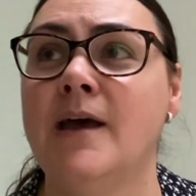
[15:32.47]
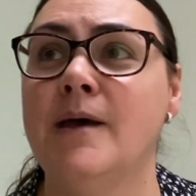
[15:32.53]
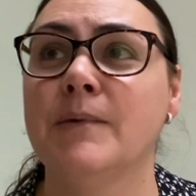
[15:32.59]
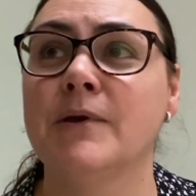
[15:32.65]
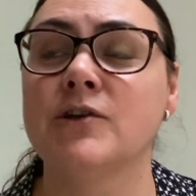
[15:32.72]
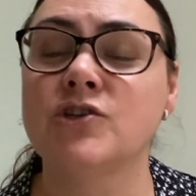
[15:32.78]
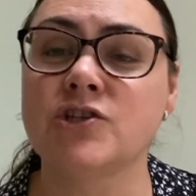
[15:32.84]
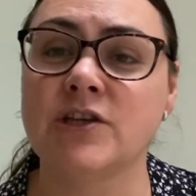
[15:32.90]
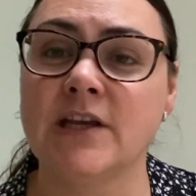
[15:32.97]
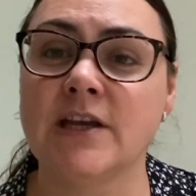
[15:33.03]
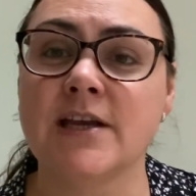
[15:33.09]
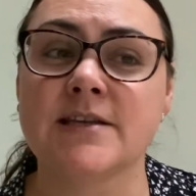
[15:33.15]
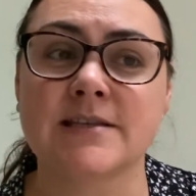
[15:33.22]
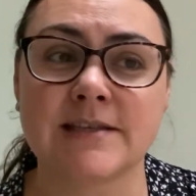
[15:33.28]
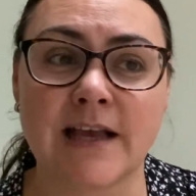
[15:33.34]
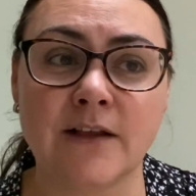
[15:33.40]
because she
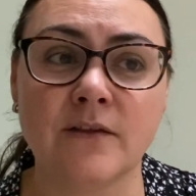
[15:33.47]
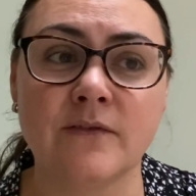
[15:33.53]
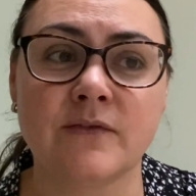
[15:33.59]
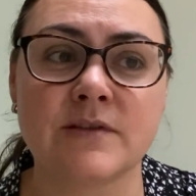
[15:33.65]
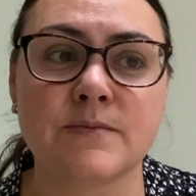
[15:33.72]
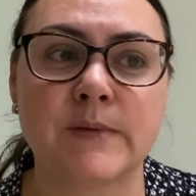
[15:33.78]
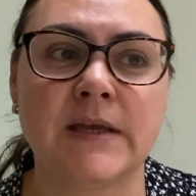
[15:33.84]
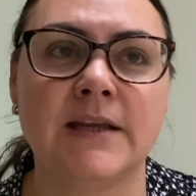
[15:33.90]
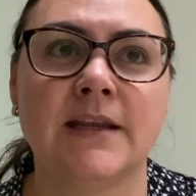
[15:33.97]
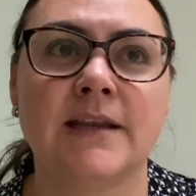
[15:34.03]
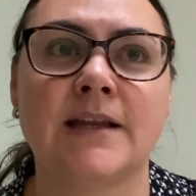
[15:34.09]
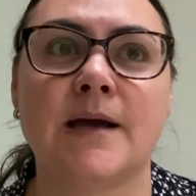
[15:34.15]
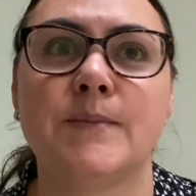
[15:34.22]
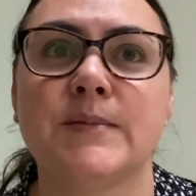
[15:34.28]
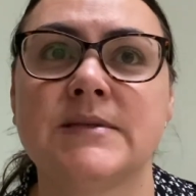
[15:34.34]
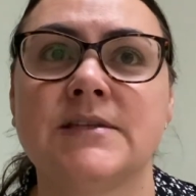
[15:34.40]
herself has been in
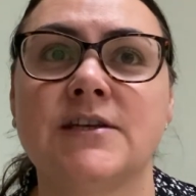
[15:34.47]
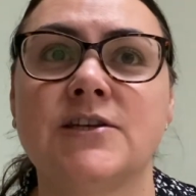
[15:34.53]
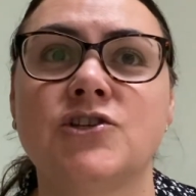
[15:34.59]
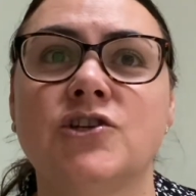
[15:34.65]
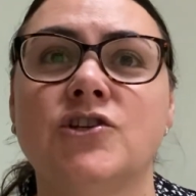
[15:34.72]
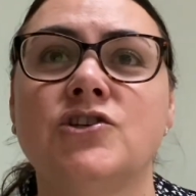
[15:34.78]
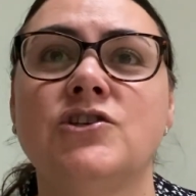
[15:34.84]
that position.